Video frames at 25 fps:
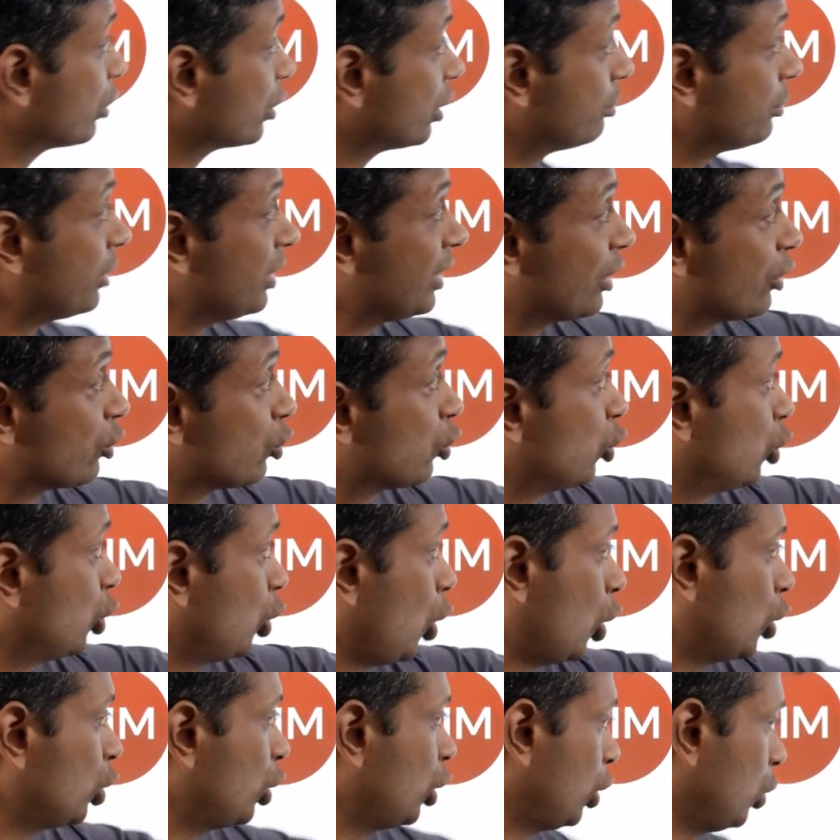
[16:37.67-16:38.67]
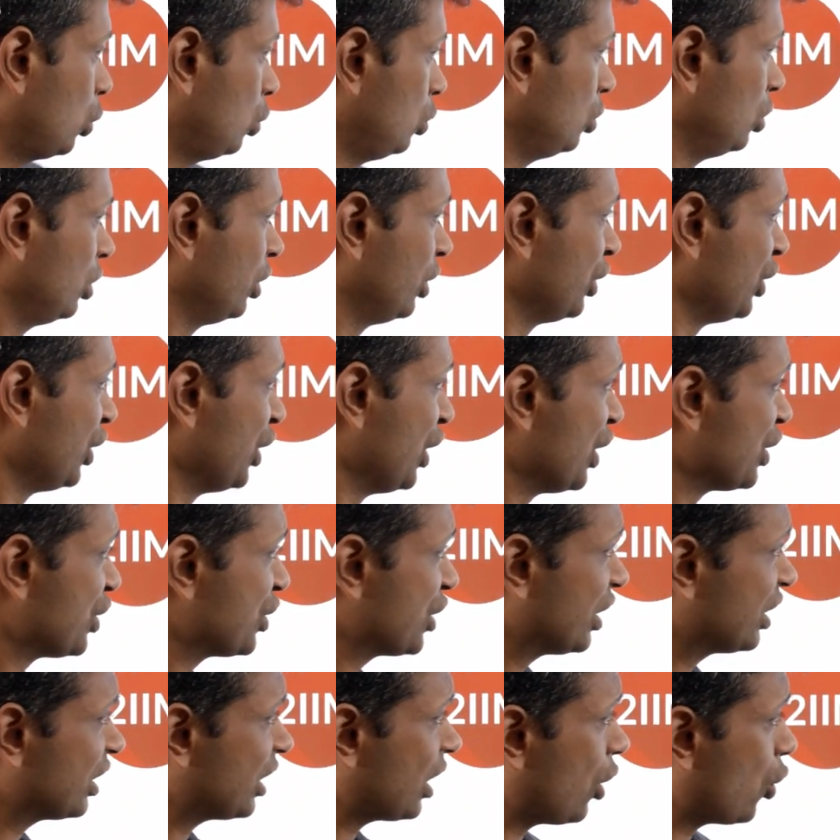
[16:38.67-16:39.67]
for something that is not true.
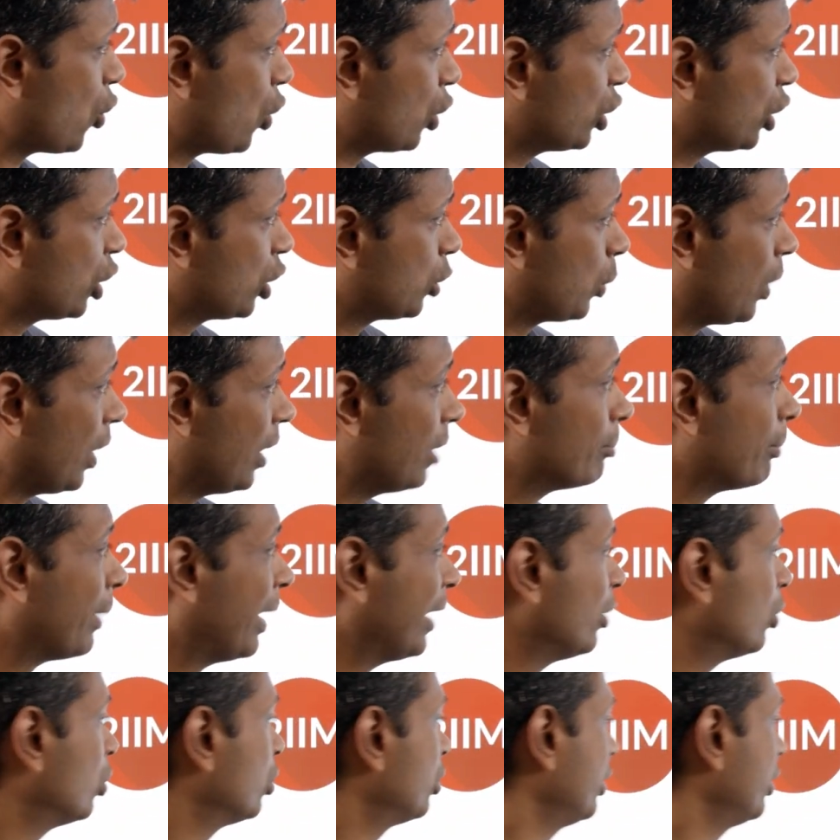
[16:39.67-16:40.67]
Chitra got 12 mango